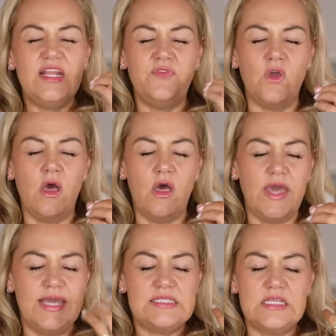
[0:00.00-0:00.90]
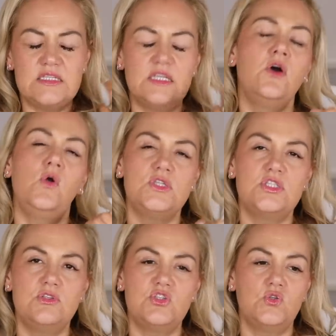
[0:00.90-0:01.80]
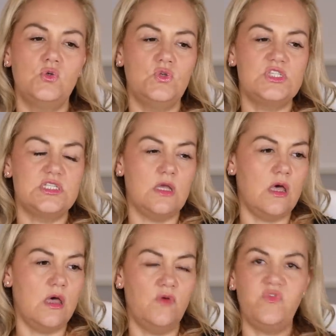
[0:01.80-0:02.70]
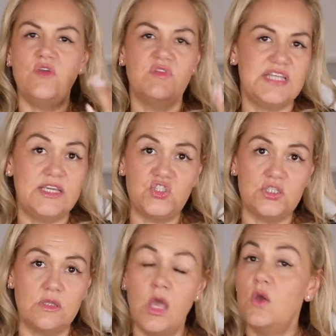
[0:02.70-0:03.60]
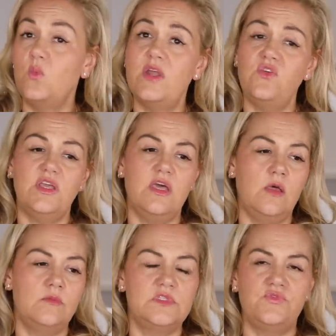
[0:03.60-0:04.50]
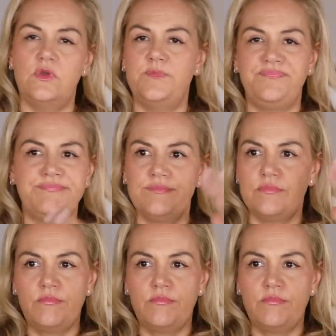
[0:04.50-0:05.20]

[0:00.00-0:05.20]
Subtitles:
of your eyes is a constant source of irritation, whether it comes from